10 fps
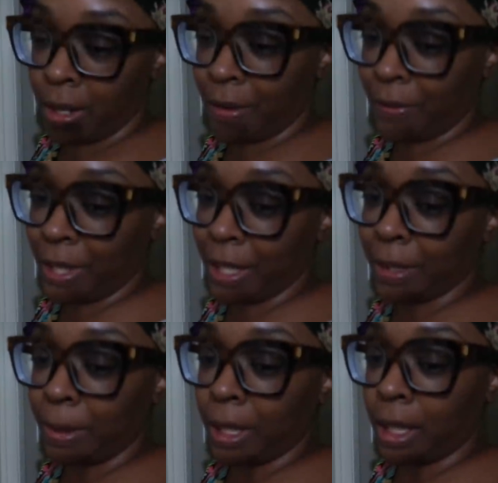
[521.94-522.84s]
of
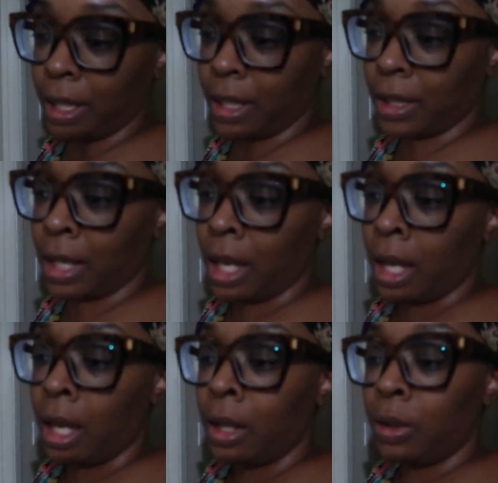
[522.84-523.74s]
this because
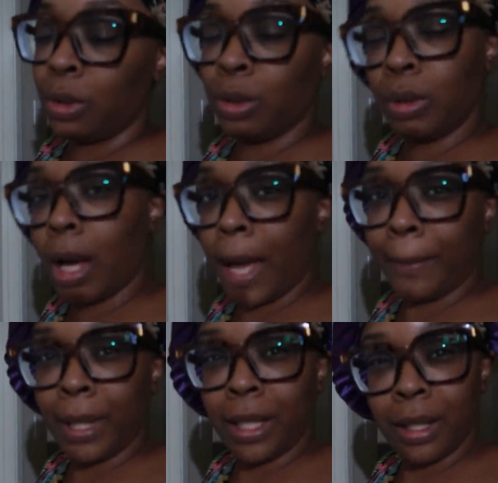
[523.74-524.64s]
do you know how
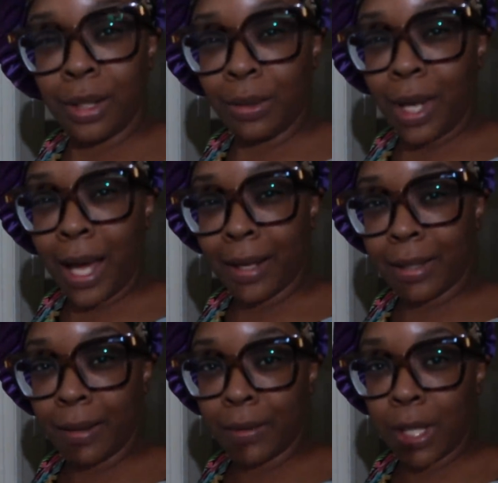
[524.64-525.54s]
many of you
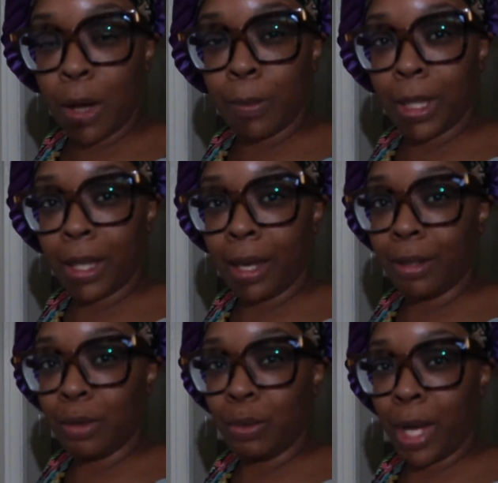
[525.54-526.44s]
guys have told me that
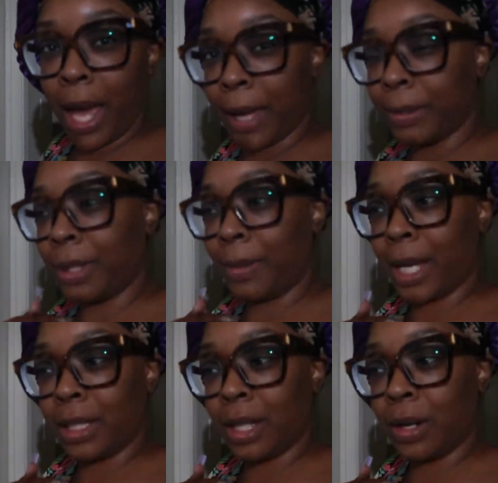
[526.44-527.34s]
you came to
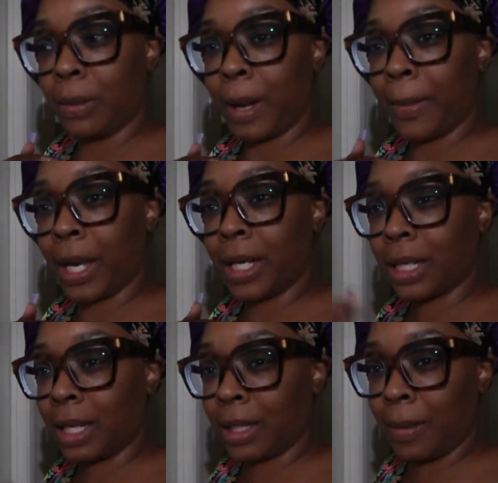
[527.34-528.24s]
my channel my page
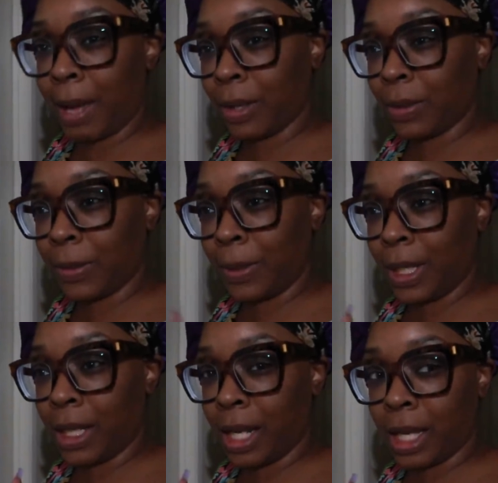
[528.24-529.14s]
because somebody was
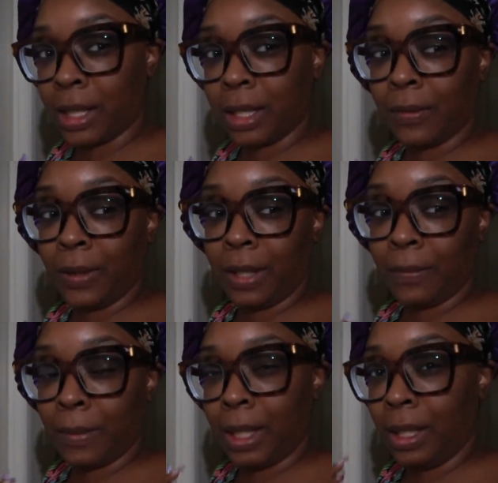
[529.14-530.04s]
speaking negatively
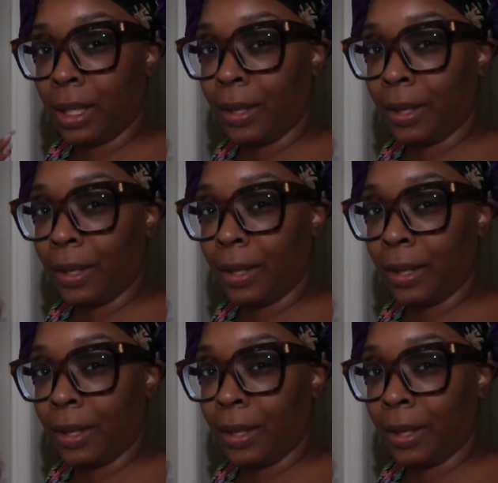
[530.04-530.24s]
of me